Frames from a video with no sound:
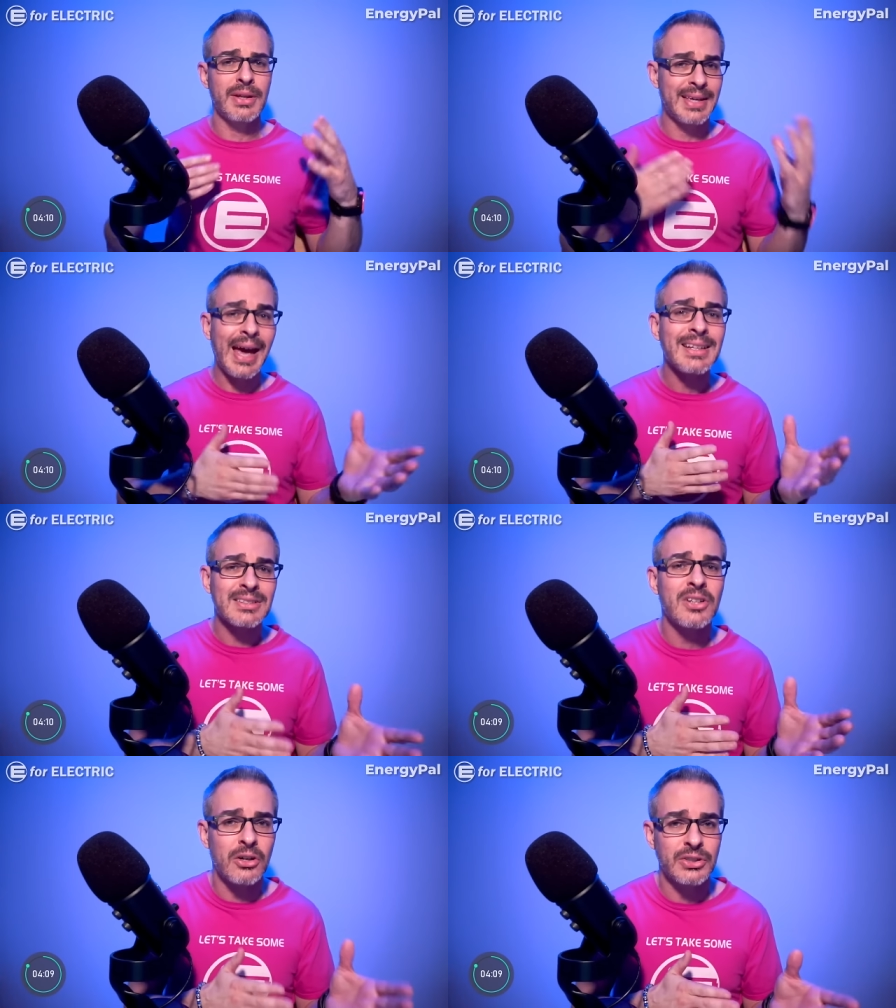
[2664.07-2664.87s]
the
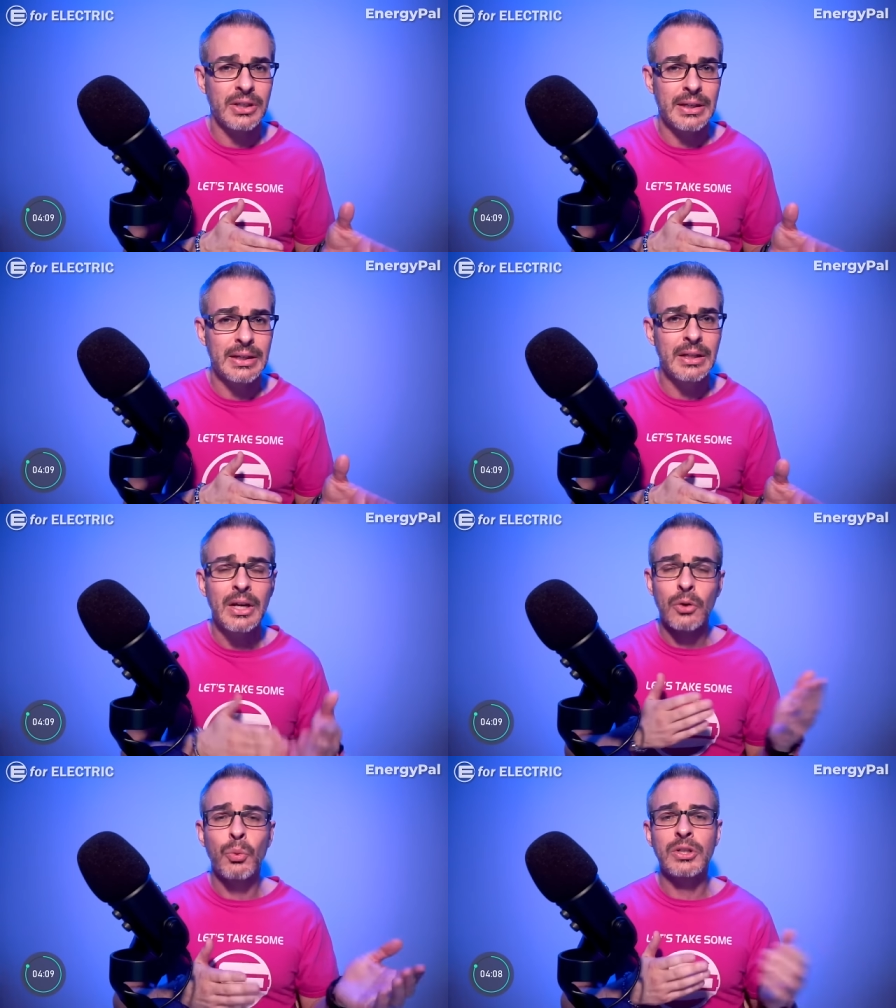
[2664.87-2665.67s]
gas cars
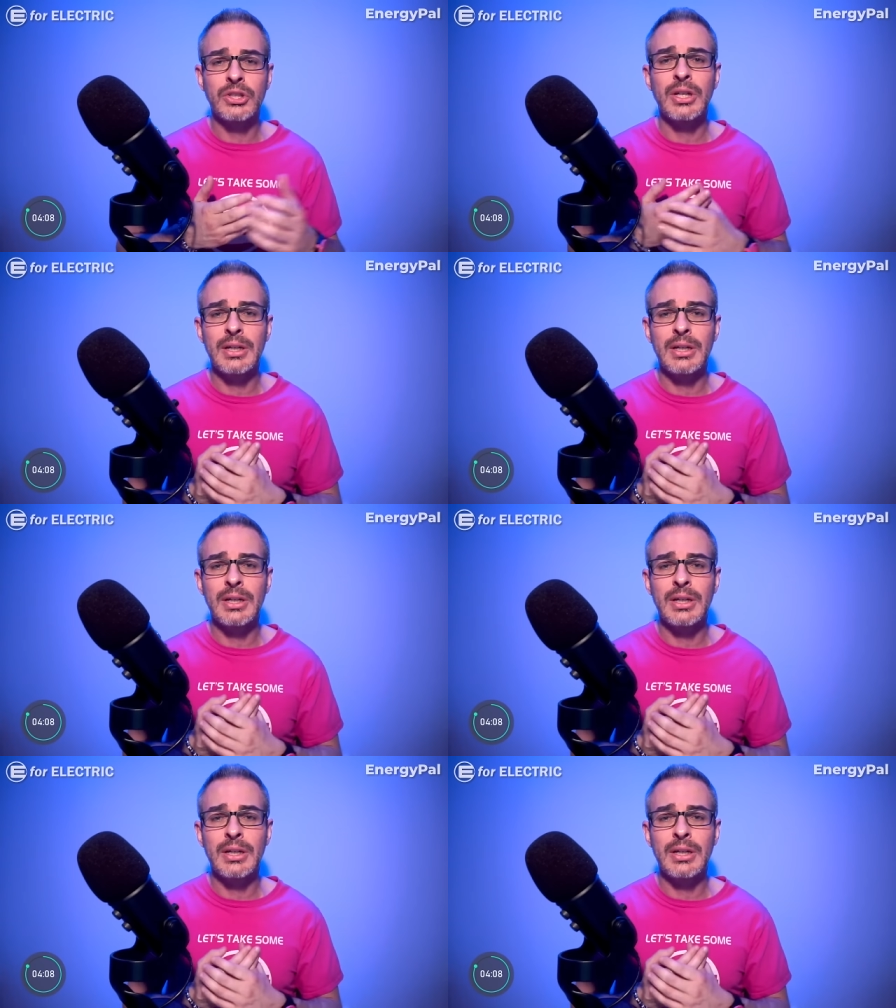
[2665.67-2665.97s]
in which